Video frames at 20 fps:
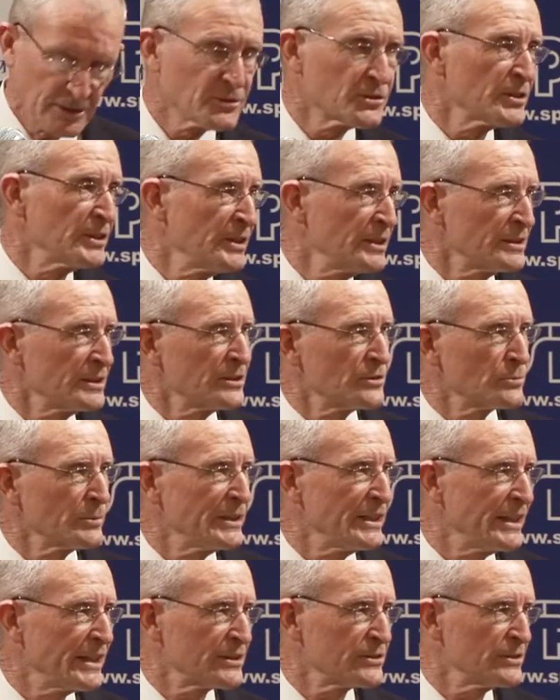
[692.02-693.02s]
Seeing this
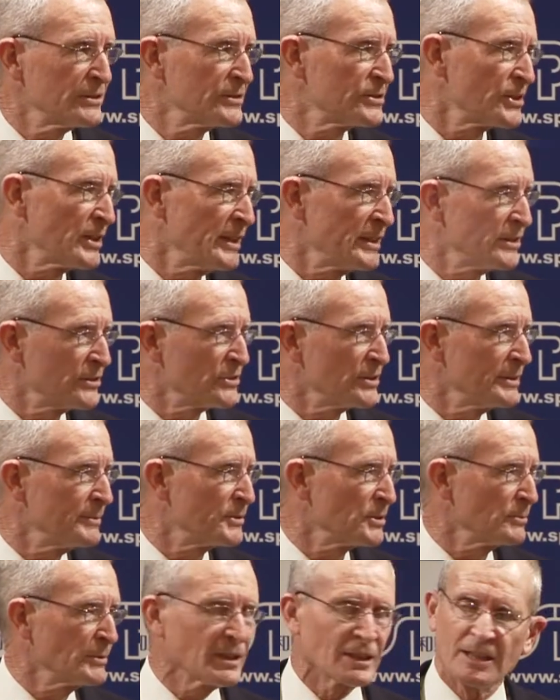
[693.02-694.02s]
reaction, China
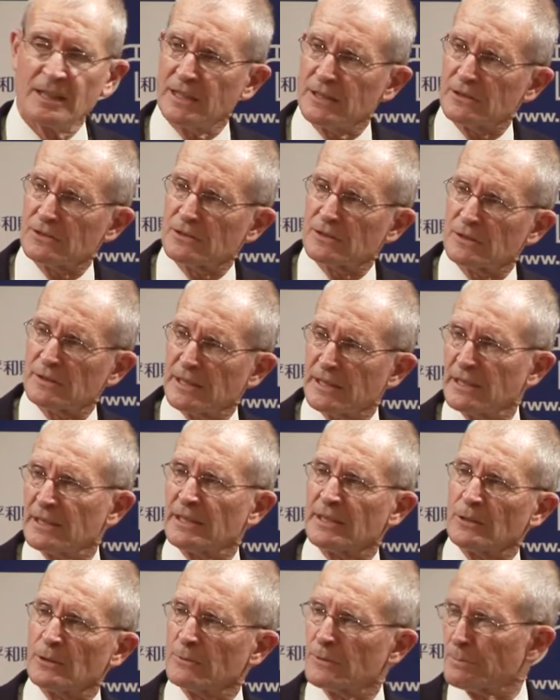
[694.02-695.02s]
seemed to realize that
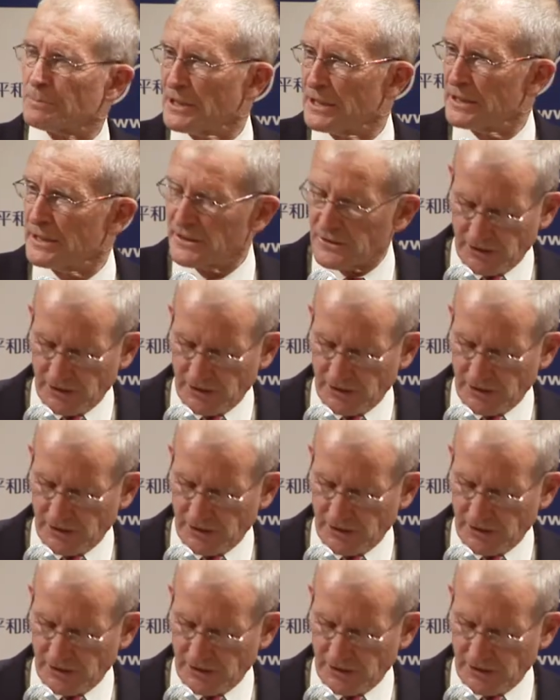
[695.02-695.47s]
it had overplayed